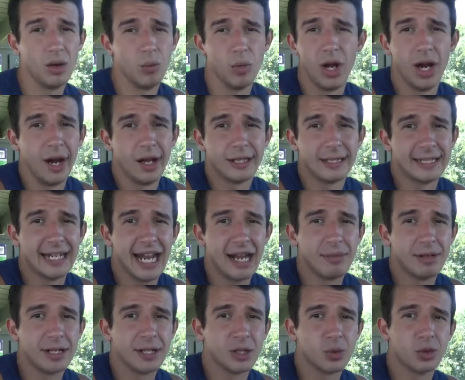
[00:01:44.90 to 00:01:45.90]
what else is
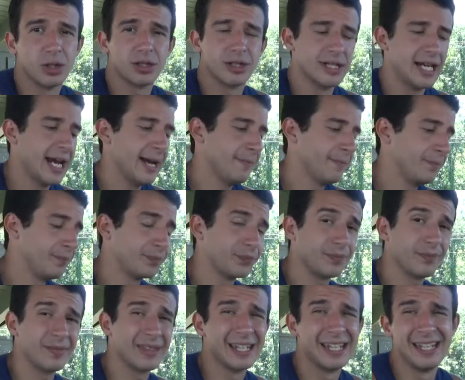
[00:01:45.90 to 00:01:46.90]
happening in the world today?
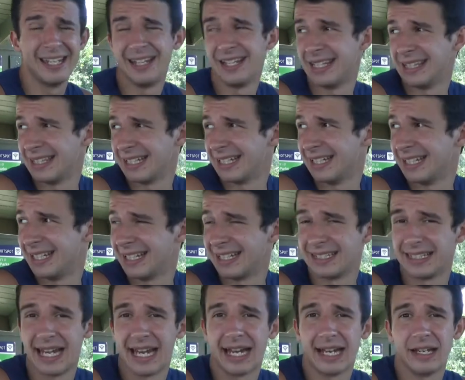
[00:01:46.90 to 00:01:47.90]
The
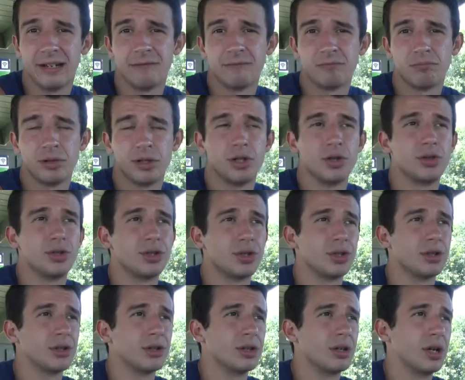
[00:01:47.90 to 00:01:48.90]
executive
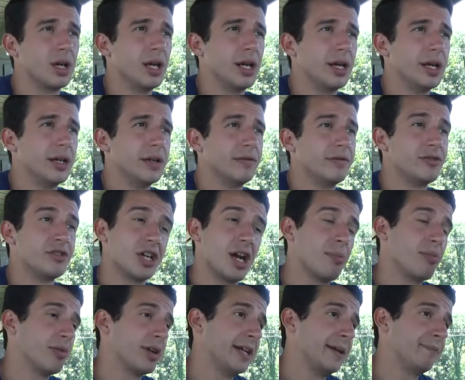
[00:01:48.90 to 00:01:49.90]
producer of
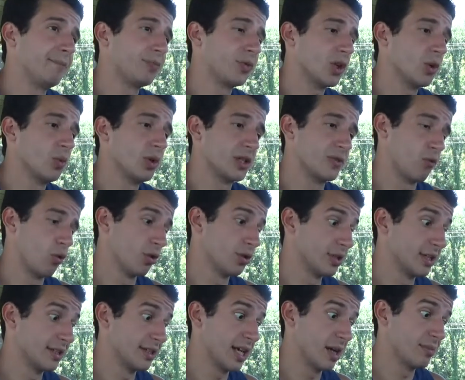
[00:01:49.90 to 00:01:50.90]
Jeopardy was
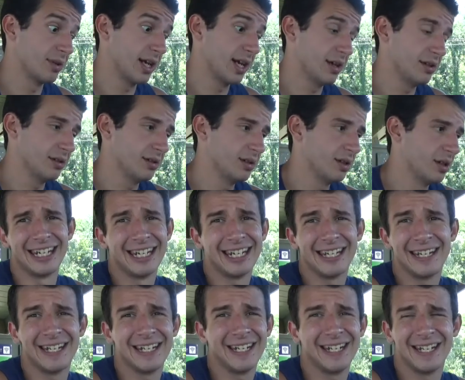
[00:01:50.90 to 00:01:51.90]
forced to step down.
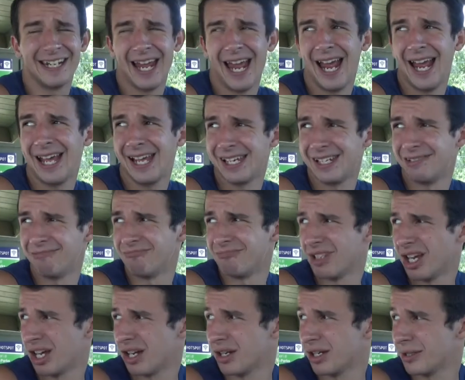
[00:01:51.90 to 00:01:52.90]
He had
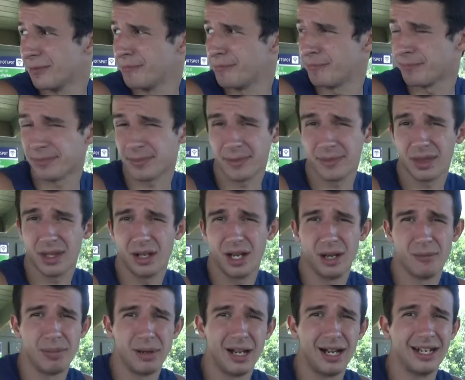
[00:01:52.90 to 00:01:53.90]
a, uh,
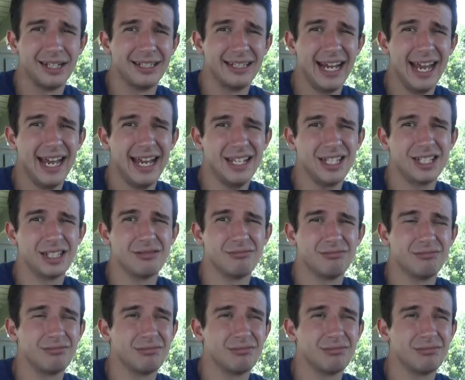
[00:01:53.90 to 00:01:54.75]
a podcast